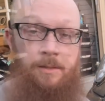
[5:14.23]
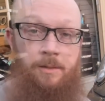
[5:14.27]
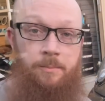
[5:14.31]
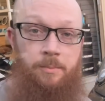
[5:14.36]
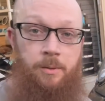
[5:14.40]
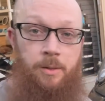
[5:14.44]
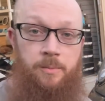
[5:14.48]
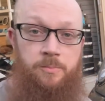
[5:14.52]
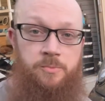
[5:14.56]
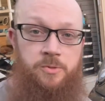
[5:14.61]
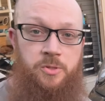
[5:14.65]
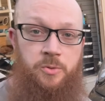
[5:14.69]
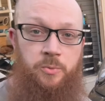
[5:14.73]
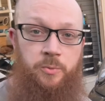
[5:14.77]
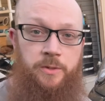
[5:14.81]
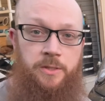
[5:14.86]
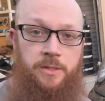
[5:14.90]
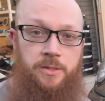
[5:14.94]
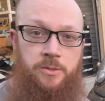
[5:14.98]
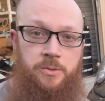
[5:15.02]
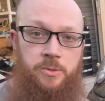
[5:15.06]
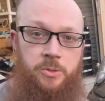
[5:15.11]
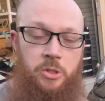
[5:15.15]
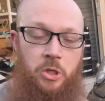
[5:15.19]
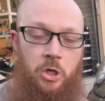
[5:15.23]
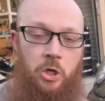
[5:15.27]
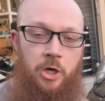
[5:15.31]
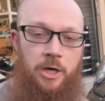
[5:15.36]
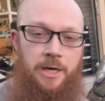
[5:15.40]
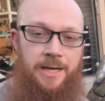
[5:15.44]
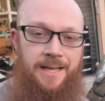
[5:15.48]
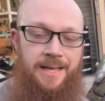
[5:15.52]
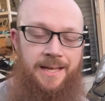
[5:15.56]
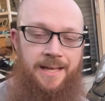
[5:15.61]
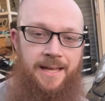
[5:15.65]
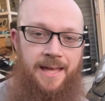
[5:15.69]
the bulbs that we used are
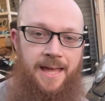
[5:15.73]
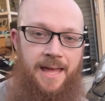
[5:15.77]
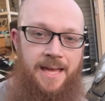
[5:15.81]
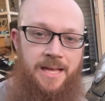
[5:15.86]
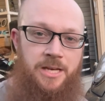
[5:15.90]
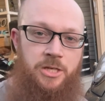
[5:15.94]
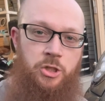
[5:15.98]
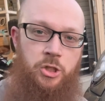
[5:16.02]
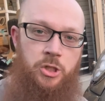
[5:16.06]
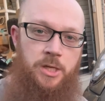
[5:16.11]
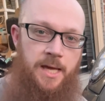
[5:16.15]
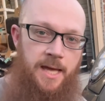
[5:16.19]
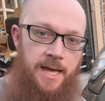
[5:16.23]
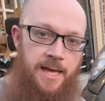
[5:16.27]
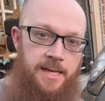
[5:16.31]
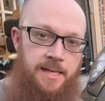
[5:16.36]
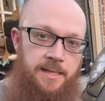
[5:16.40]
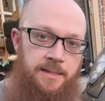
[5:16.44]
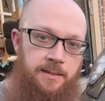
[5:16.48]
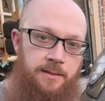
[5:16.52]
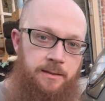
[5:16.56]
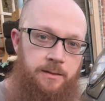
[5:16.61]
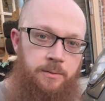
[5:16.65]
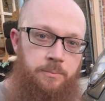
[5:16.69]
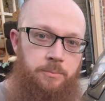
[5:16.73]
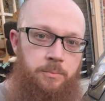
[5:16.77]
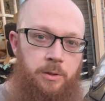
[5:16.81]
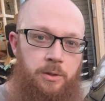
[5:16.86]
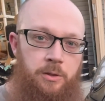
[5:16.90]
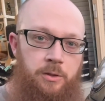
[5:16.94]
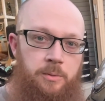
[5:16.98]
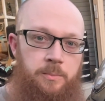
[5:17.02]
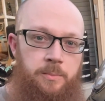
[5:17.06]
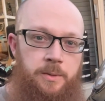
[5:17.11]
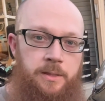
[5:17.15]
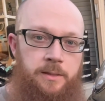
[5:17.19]
an H8
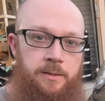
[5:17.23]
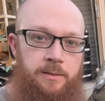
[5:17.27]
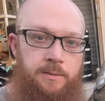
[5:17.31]
bulb.